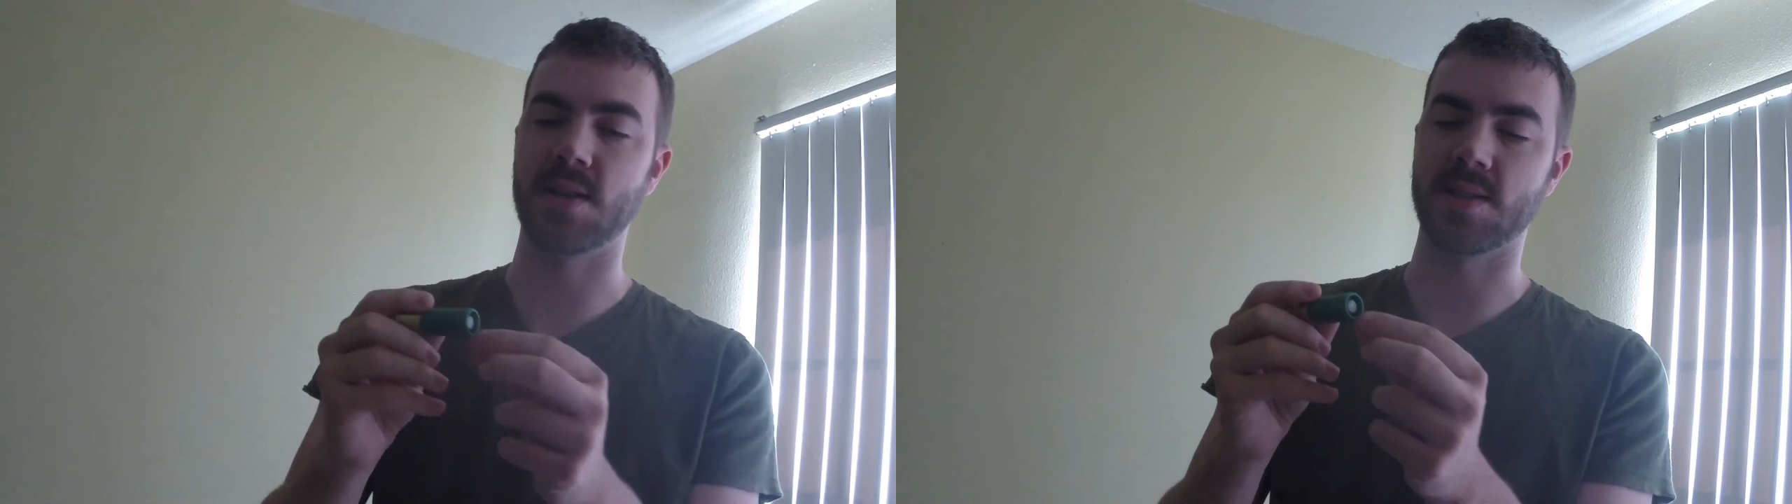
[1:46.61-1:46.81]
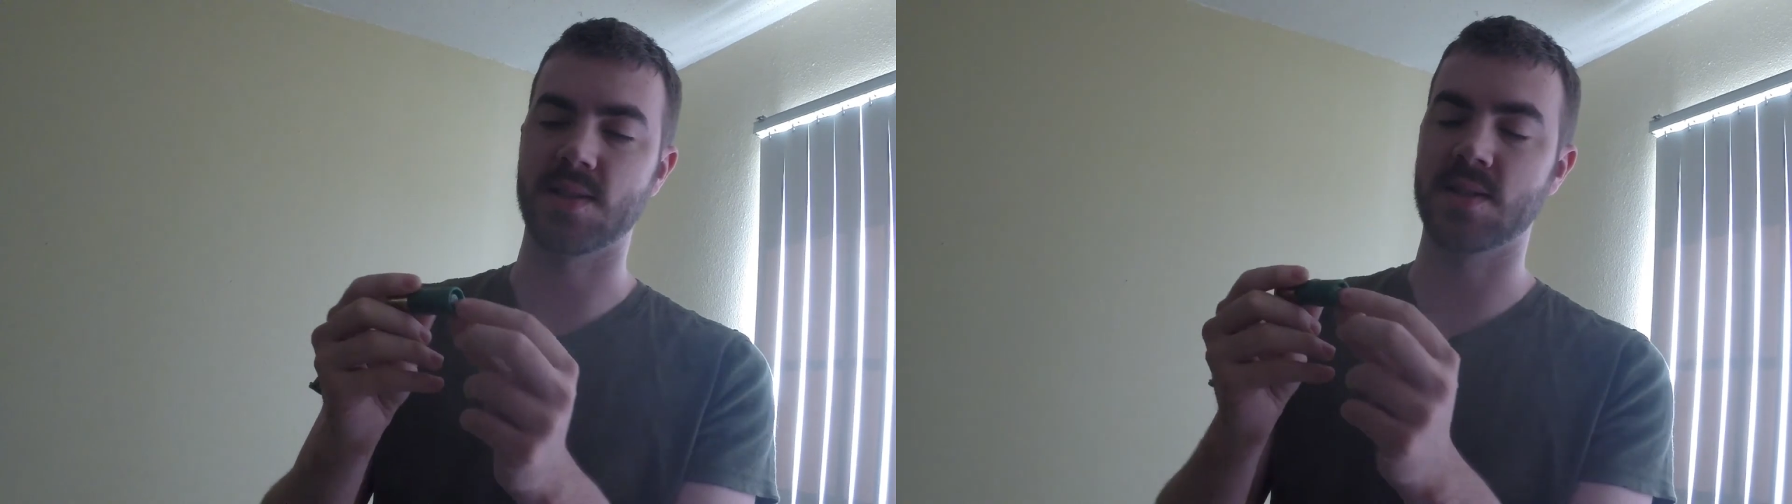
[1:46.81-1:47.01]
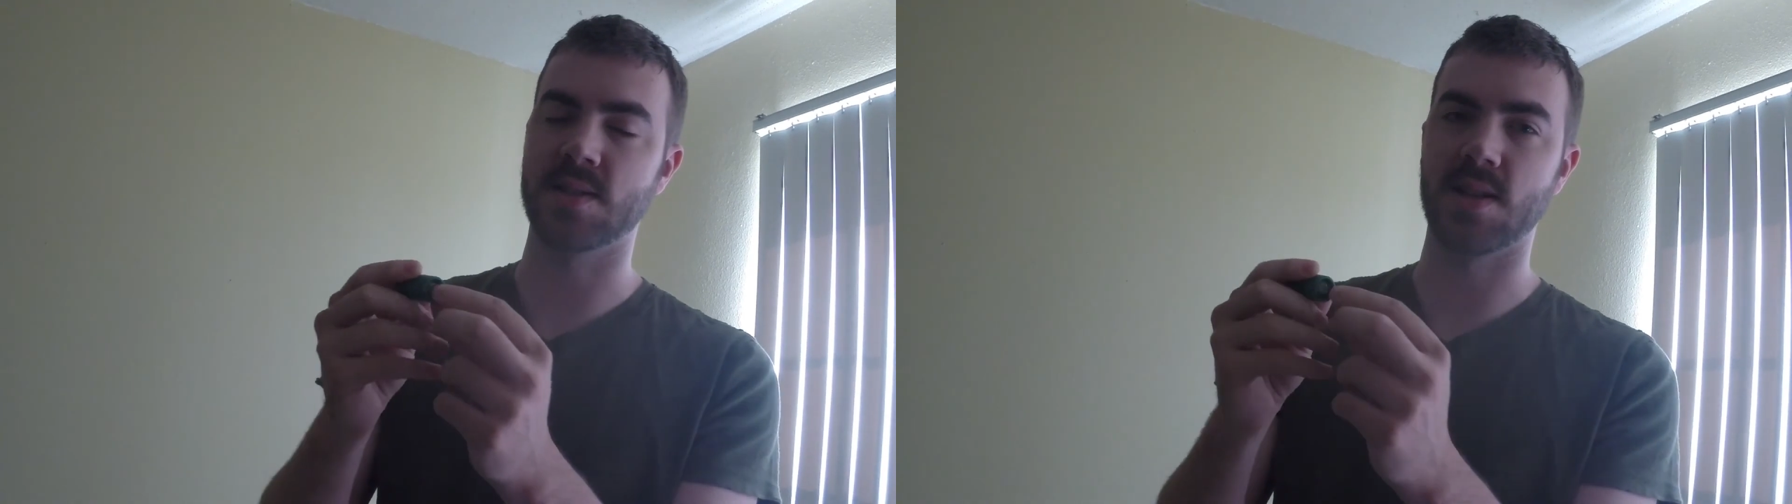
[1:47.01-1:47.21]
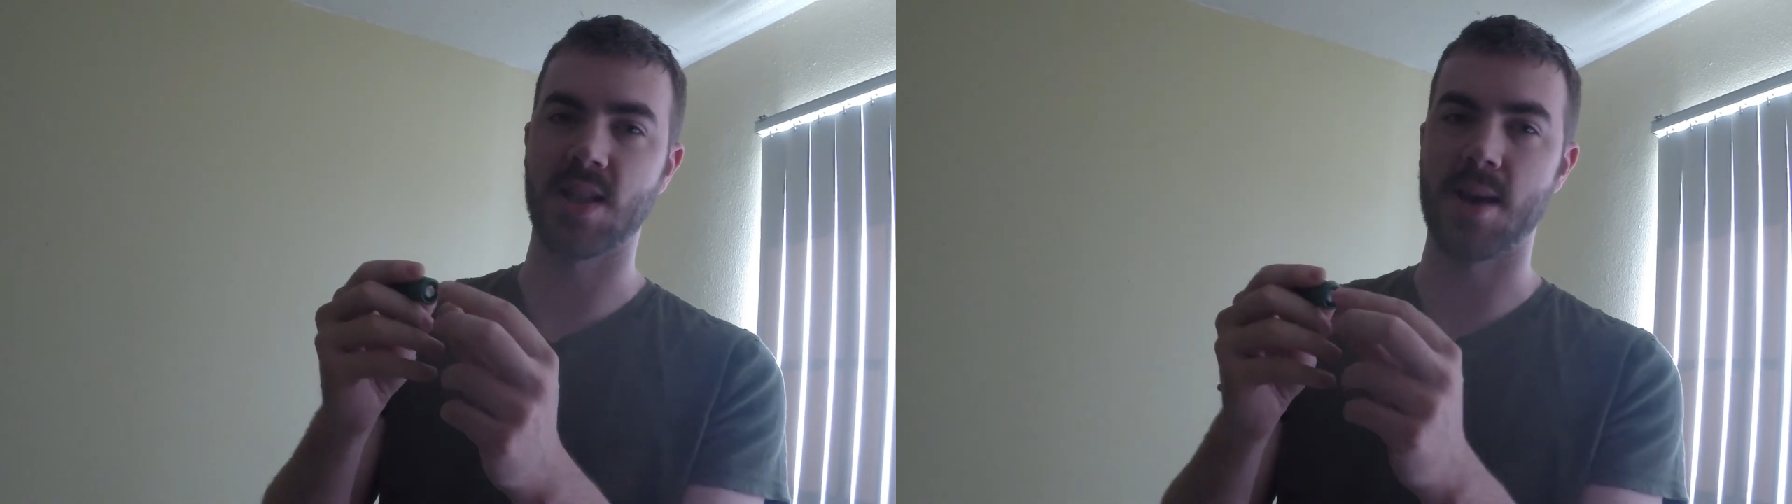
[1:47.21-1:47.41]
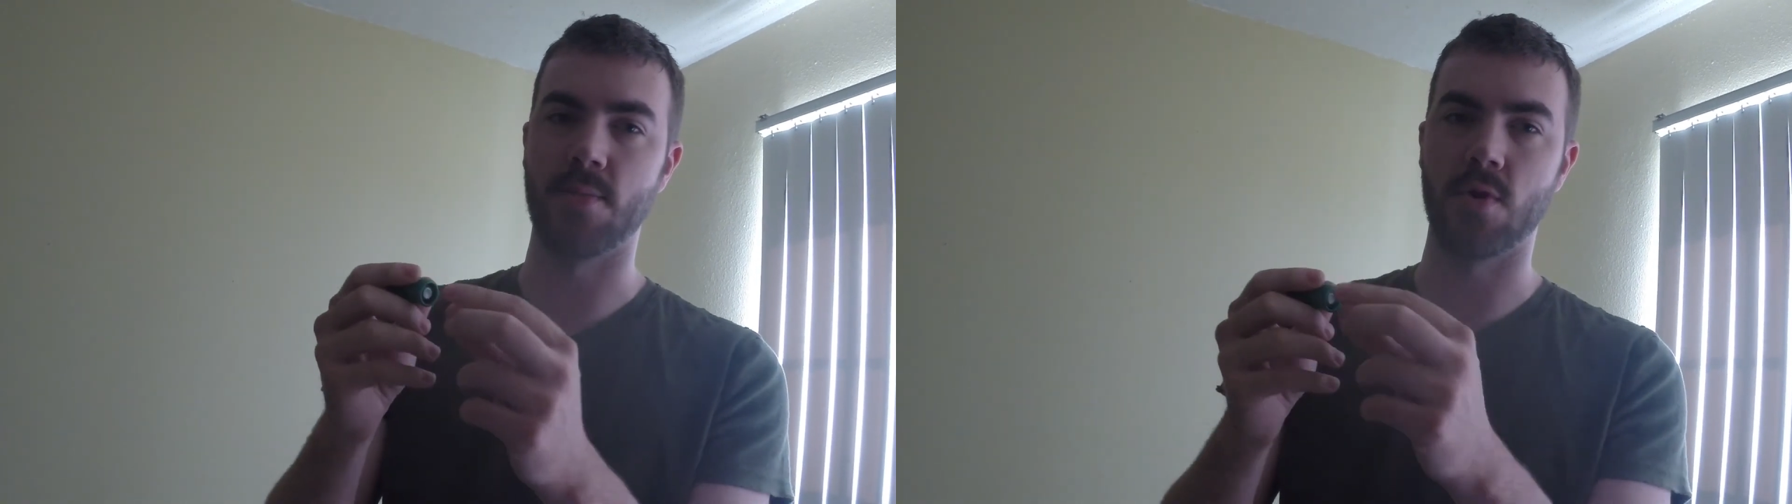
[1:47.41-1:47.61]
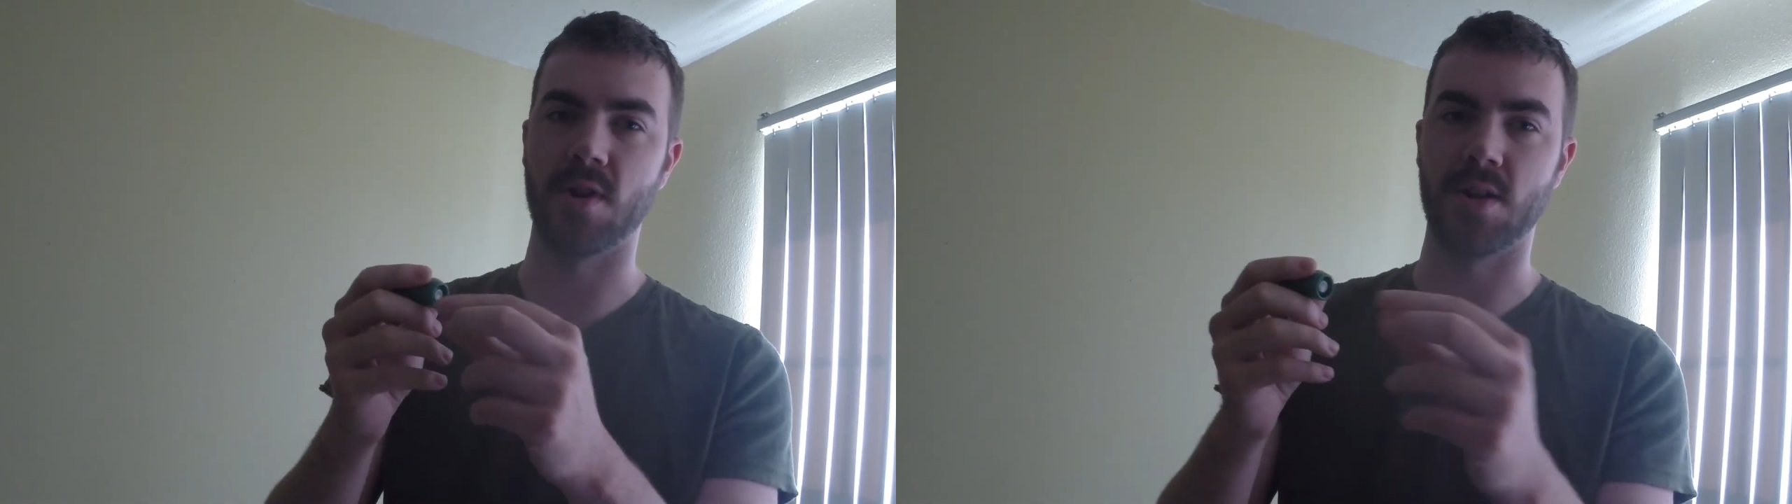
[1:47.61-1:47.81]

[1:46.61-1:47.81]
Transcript: It's a lot more